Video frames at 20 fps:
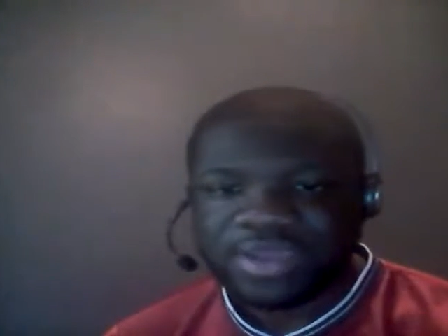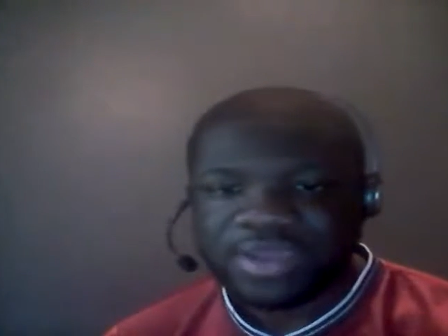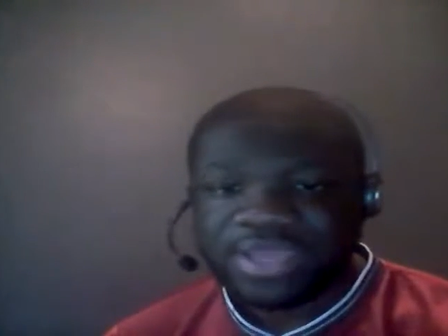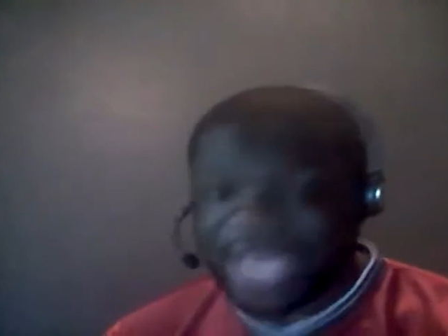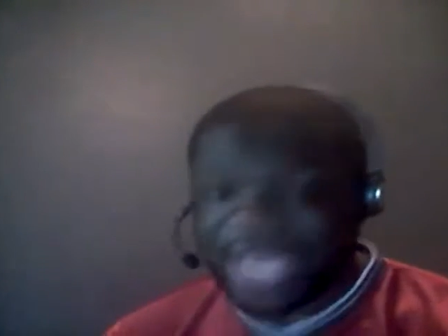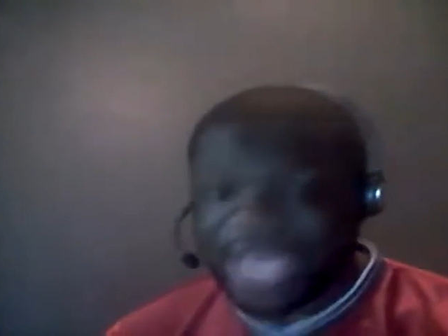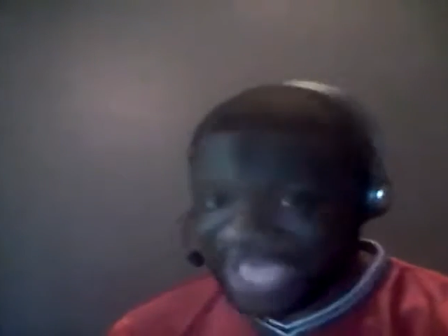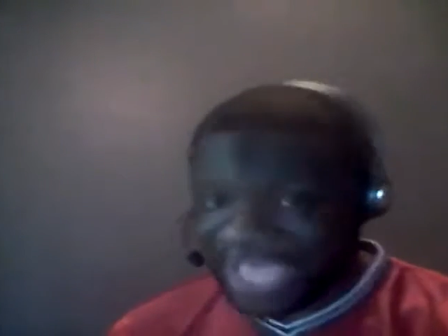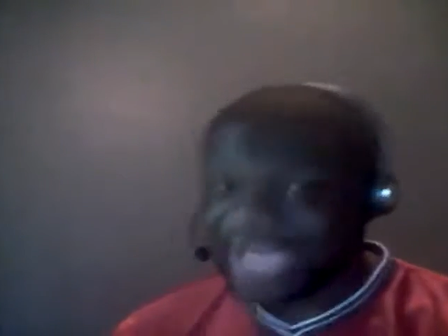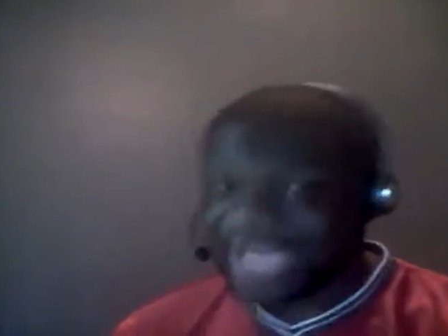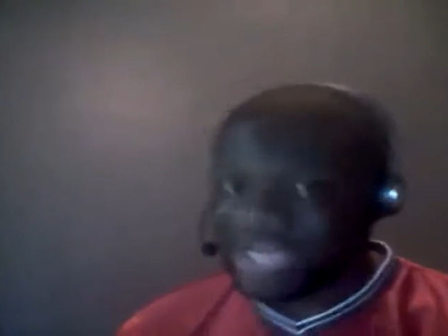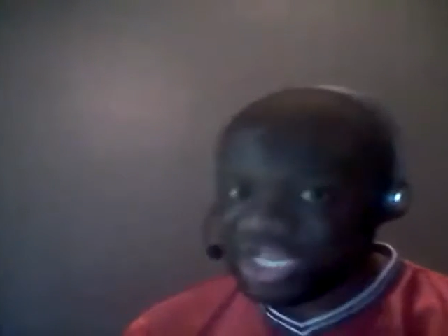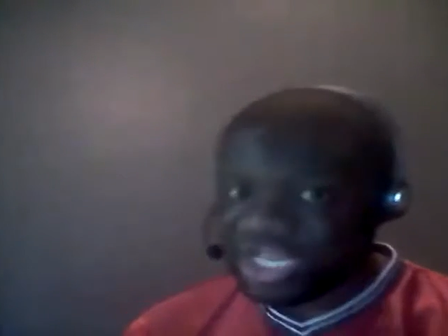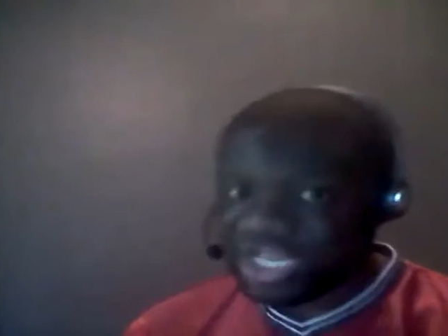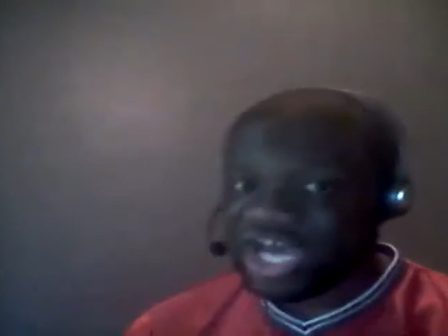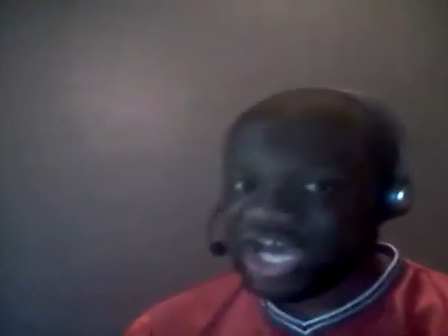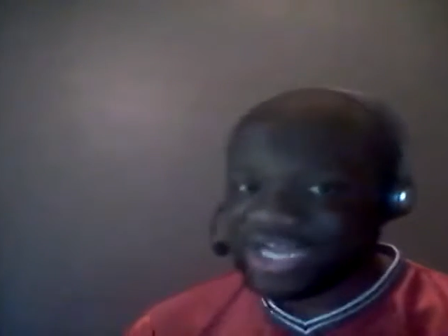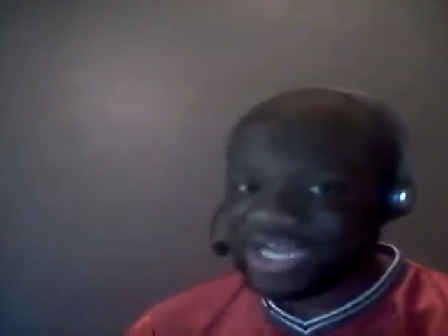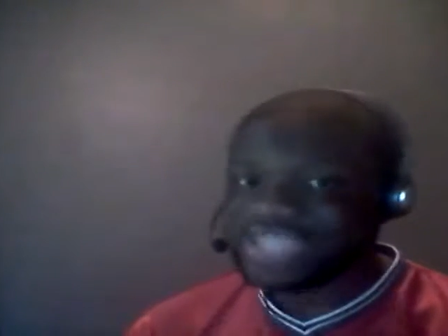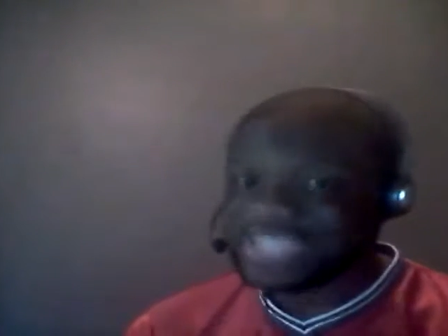and
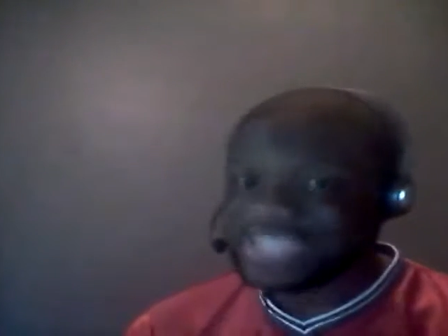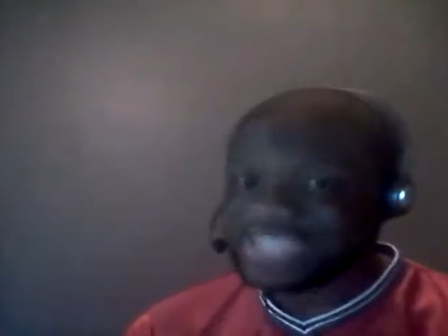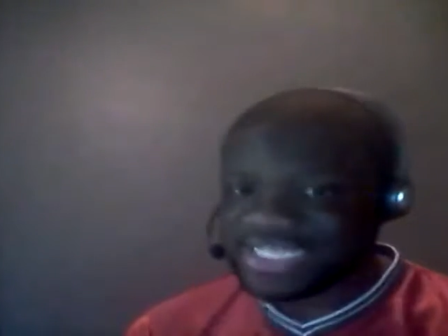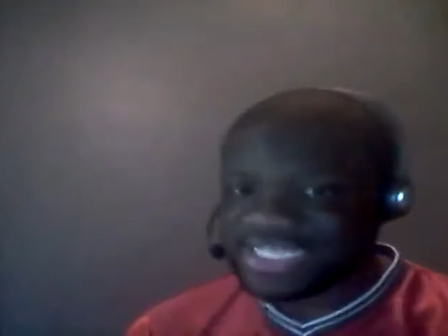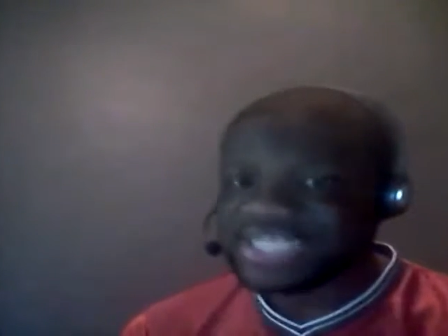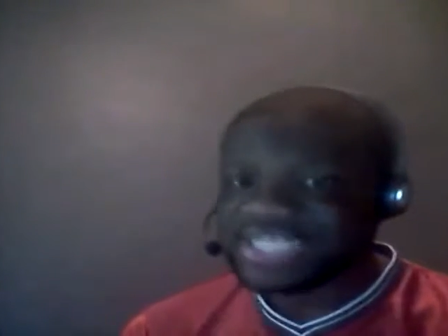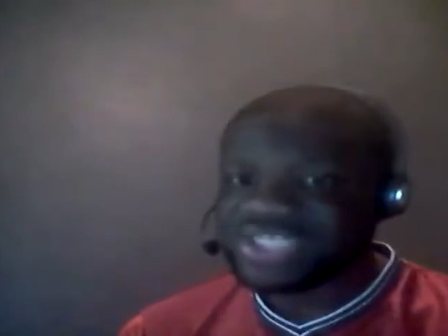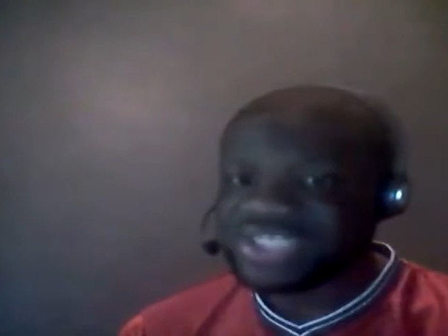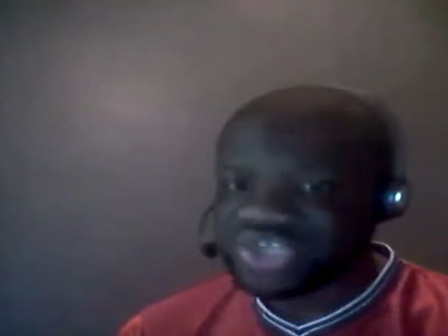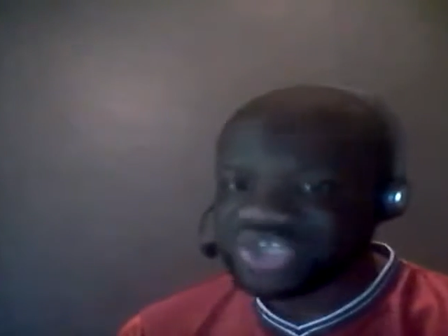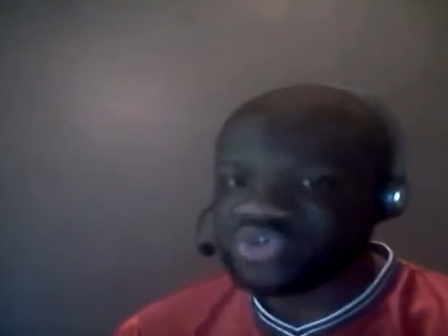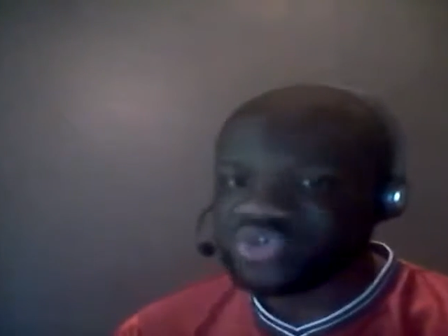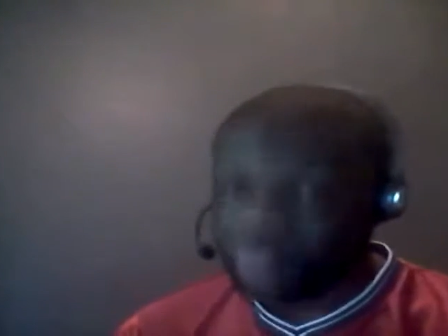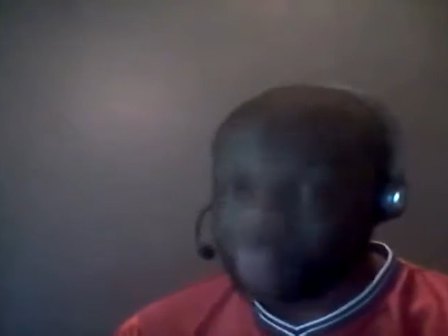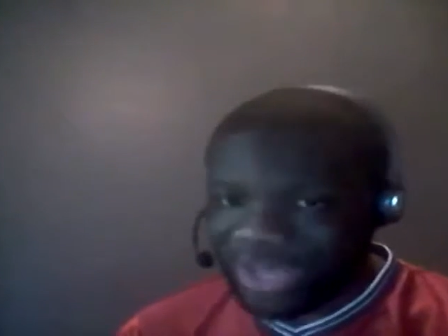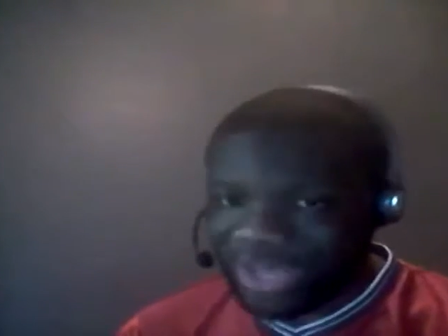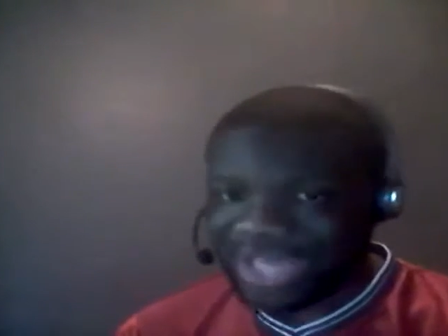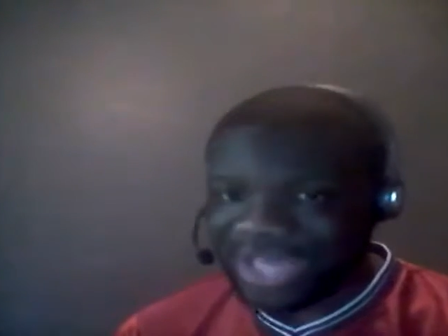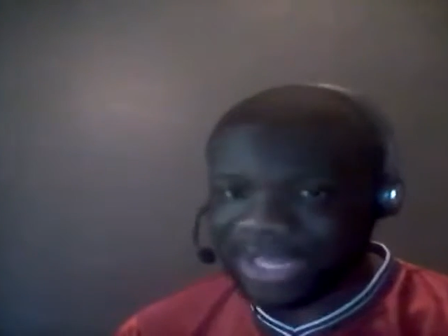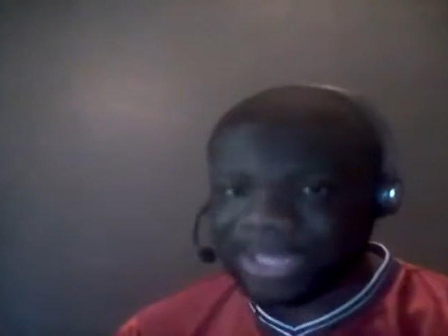Lana did do
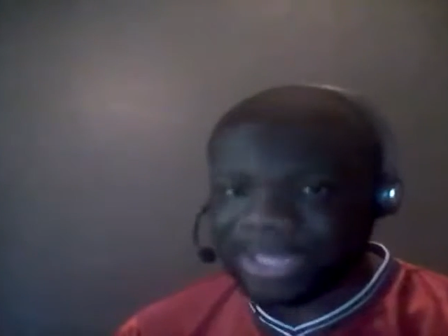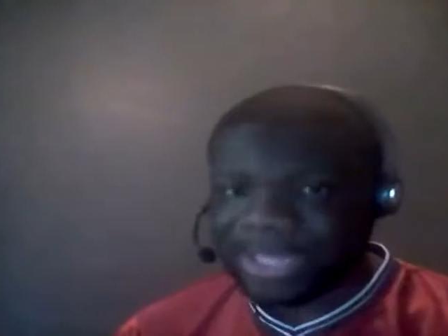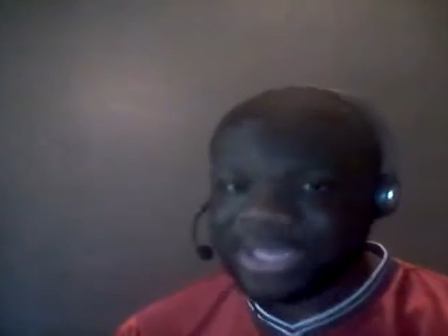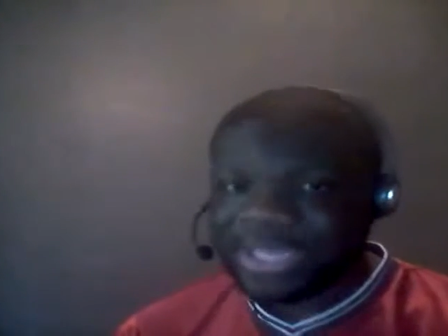well